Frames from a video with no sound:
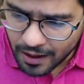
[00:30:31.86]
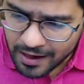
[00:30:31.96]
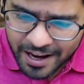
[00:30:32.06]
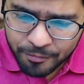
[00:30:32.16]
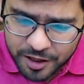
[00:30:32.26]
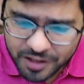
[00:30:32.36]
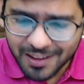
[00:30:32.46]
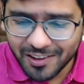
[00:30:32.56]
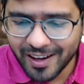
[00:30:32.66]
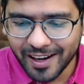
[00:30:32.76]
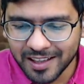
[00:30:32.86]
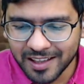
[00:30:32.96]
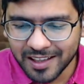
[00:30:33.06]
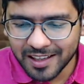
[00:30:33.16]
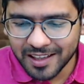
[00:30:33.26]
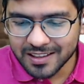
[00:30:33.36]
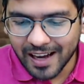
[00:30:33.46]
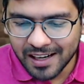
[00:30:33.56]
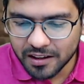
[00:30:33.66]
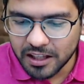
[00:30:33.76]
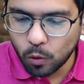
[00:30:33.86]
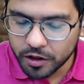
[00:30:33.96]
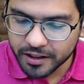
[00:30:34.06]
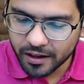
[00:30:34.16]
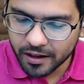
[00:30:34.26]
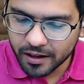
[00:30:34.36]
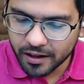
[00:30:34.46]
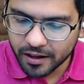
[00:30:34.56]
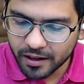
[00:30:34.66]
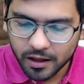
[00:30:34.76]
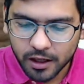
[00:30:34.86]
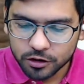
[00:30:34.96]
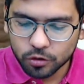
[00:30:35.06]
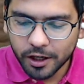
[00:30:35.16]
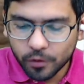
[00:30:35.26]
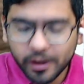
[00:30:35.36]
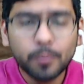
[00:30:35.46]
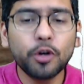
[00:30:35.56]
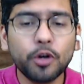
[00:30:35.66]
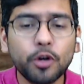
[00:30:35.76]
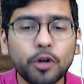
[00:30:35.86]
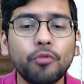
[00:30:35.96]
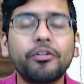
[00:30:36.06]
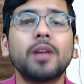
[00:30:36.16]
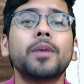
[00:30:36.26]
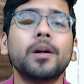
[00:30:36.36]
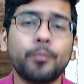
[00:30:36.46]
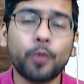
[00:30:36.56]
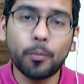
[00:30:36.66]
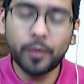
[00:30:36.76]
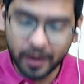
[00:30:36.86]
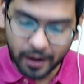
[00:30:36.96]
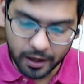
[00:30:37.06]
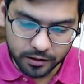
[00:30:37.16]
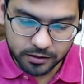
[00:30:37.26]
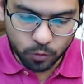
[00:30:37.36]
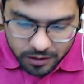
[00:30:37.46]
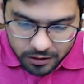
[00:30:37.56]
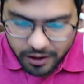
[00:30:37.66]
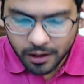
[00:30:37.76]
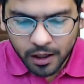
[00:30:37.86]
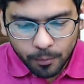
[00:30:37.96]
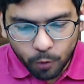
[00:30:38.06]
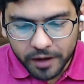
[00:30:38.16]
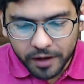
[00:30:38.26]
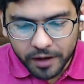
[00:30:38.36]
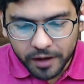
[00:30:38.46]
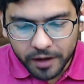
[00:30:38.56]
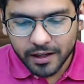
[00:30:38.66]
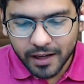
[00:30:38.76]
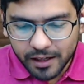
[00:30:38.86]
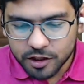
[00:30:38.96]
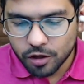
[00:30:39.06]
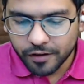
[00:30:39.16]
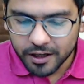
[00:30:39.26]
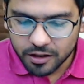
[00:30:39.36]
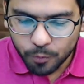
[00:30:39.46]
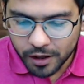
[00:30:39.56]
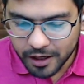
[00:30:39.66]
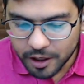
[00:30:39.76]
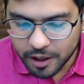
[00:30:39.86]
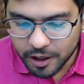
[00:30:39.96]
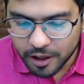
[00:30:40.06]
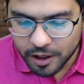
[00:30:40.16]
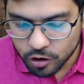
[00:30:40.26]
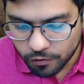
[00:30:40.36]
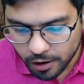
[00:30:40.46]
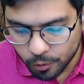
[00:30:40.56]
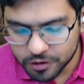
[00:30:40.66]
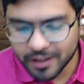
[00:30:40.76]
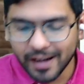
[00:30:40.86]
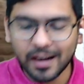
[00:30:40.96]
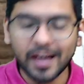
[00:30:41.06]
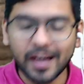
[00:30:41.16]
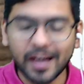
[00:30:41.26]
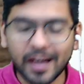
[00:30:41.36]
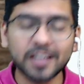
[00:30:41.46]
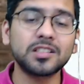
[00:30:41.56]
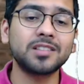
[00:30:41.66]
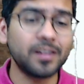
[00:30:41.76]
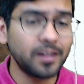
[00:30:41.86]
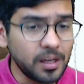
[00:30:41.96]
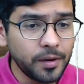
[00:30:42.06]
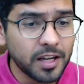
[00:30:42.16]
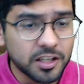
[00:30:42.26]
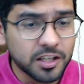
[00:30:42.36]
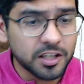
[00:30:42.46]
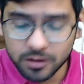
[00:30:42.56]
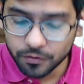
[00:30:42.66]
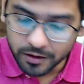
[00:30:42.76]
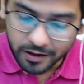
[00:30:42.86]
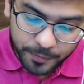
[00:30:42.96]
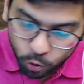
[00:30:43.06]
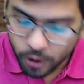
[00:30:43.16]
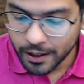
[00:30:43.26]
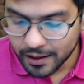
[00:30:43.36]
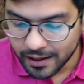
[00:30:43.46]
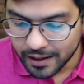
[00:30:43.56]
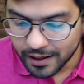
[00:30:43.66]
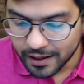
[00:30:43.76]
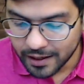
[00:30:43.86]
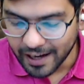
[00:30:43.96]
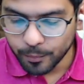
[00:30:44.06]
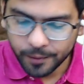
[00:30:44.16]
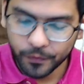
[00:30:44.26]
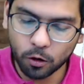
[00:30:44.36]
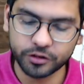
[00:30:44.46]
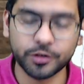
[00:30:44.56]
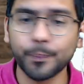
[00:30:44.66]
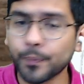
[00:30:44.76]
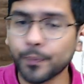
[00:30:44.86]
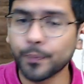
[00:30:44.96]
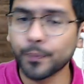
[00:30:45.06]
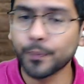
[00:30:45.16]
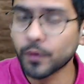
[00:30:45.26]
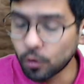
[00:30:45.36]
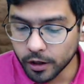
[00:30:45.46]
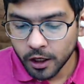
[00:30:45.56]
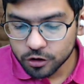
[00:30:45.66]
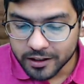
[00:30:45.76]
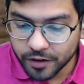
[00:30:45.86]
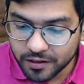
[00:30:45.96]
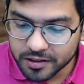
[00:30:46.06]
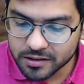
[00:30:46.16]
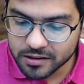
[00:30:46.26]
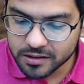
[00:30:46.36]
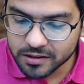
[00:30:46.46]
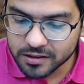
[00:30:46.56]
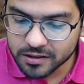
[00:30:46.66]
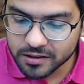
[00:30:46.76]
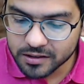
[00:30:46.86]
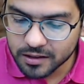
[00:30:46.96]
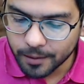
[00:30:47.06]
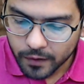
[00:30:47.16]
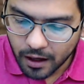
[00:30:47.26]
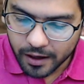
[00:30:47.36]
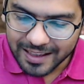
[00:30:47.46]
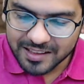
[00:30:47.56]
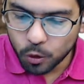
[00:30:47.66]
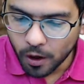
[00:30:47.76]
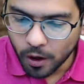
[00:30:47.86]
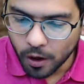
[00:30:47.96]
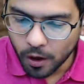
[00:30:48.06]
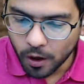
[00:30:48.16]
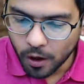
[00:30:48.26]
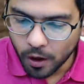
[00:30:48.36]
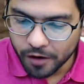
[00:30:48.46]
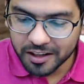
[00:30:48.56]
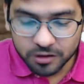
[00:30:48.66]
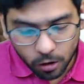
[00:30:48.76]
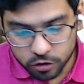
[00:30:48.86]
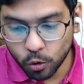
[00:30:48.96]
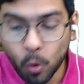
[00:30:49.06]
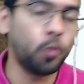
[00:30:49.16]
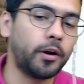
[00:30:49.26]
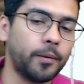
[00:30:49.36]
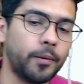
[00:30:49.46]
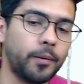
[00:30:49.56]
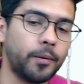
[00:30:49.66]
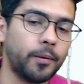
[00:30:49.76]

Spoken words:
I have mentioned the three headings and the keywords here, so that you are able to frame a proper answer. What are the 3 points? Again, nature of financial reporting, nature of audit procedure, and last is limitations with respect to time and cost. Okay, so guys, with this our essay 200 is also over.